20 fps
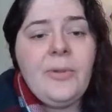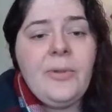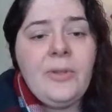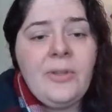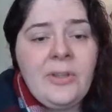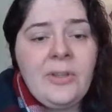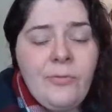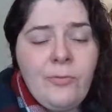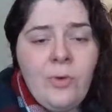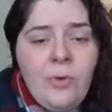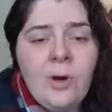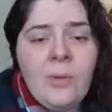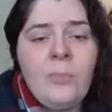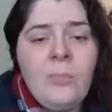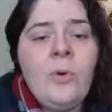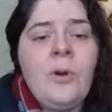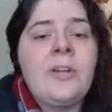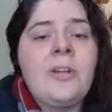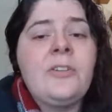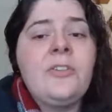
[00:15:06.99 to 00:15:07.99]
building
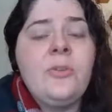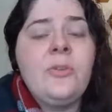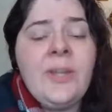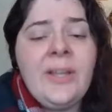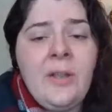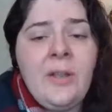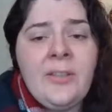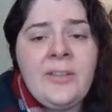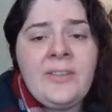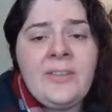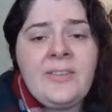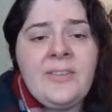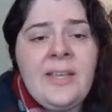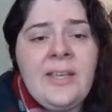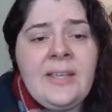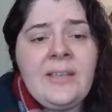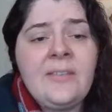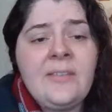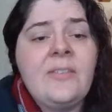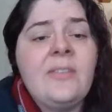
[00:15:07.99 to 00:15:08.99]
form work, doing all these
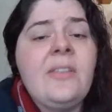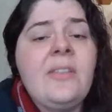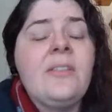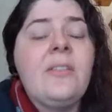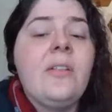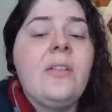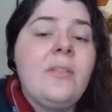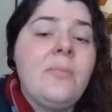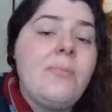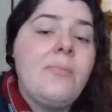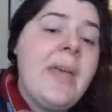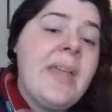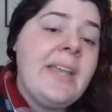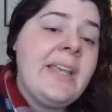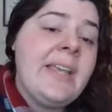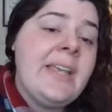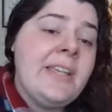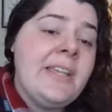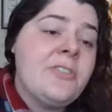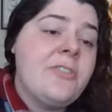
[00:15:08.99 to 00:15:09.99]
things that
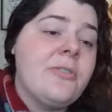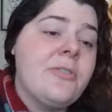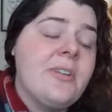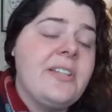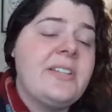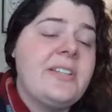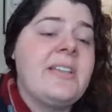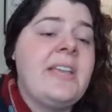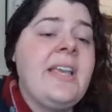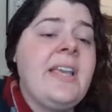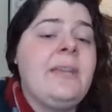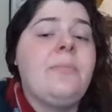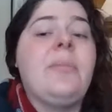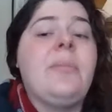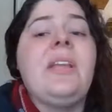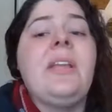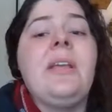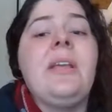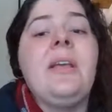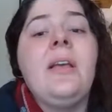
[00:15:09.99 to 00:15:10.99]
many injuries can
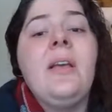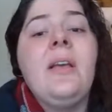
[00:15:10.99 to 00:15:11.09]
be